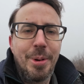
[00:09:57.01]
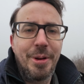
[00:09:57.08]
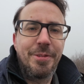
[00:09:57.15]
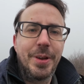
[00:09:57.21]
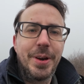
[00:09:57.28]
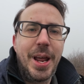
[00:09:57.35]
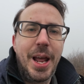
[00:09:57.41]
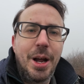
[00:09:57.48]
But
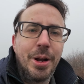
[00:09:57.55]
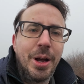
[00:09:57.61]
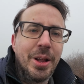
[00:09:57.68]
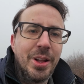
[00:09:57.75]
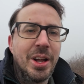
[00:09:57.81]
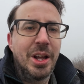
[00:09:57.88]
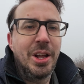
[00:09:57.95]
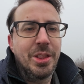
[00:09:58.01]
for now,
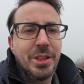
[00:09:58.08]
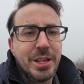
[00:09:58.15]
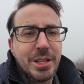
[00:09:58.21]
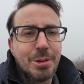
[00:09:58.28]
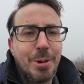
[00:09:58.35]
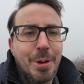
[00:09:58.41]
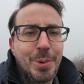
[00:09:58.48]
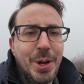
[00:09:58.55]
this
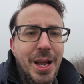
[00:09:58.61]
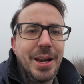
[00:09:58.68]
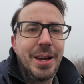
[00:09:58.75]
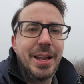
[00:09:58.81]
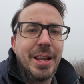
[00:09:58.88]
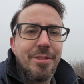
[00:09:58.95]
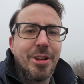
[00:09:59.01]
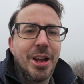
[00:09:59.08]
is where I'm going to
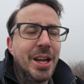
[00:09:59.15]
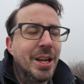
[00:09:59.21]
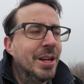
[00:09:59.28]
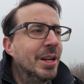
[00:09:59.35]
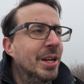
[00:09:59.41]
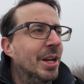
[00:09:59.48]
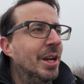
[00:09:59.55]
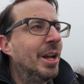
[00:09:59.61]
leave you.
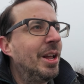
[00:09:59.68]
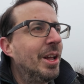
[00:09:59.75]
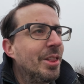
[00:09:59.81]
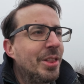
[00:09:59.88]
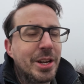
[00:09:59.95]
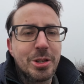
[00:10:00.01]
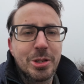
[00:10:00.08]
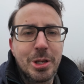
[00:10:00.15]

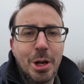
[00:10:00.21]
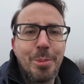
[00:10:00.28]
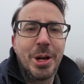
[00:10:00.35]
Thank you so